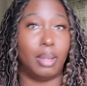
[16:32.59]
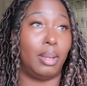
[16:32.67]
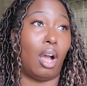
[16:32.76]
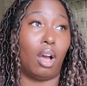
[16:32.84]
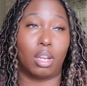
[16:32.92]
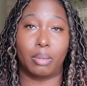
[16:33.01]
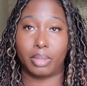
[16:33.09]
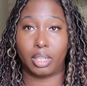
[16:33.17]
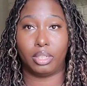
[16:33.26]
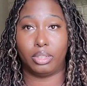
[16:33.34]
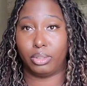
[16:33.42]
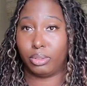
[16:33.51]
And all I'm
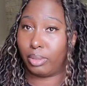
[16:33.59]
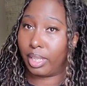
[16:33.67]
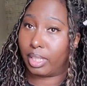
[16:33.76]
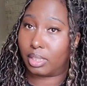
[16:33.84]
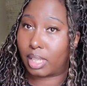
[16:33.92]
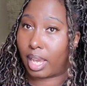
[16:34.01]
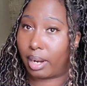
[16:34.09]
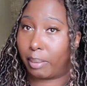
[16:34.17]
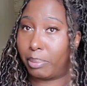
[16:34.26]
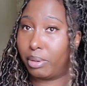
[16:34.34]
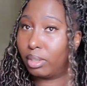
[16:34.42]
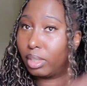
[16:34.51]
going to do is kind
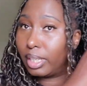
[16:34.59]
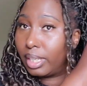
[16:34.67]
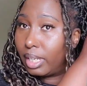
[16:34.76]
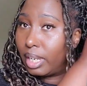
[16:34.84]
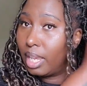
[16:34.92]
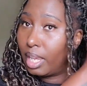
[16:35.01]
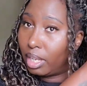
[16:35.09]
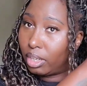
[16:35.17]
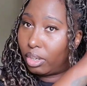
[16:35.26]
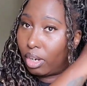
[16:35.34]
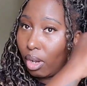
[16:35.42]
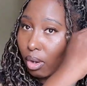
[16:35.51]
of pull it
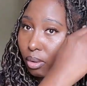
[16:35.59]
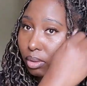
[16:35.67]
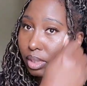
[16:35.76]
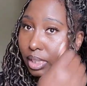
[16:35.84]
you know,